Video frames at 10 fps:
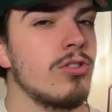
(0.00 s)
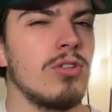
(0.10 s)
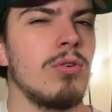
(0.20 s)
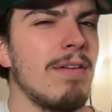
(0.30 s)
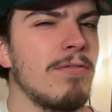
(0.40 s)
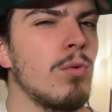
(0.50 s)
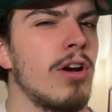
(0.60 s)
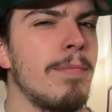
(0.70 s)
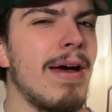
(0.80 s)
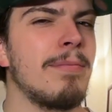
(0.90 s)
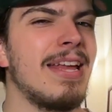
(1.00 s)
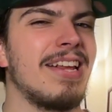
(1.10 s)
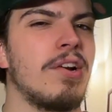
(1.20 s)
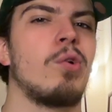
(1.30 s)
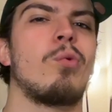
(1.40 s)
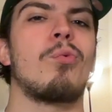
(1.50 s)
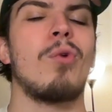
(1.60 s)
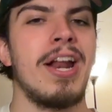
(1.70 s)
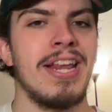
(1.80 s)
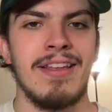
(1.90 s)
so you don't have to worry about him getting hurt
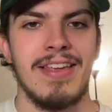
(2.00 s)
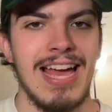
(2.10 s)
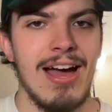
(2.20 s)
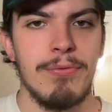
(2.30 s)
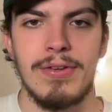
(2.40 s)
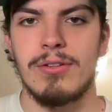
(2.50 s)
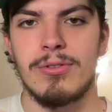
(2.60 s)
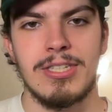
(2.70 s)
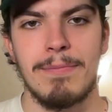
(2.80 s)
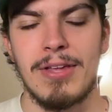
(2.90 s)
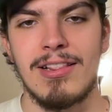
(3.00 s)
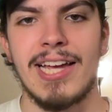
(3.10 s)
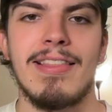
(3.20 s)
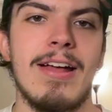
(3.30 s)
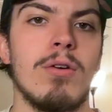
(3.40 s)
running in the outfield or something like that,